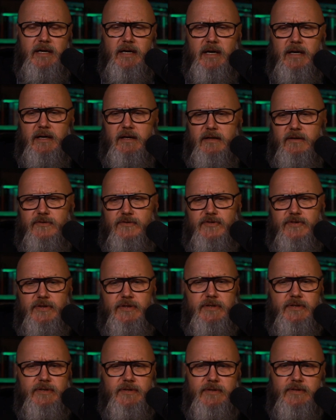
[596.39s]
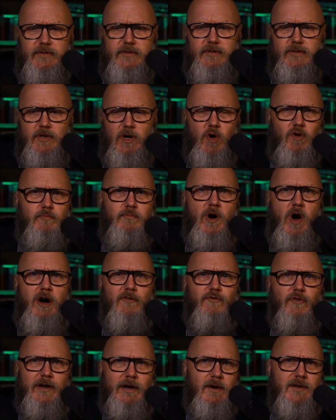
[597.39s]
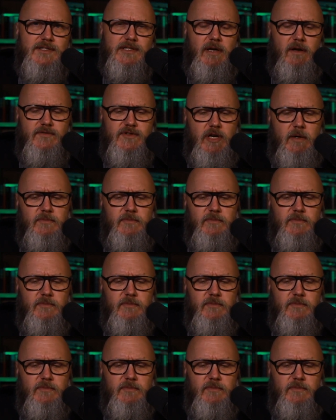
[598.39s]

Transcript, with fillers: of offering ourselves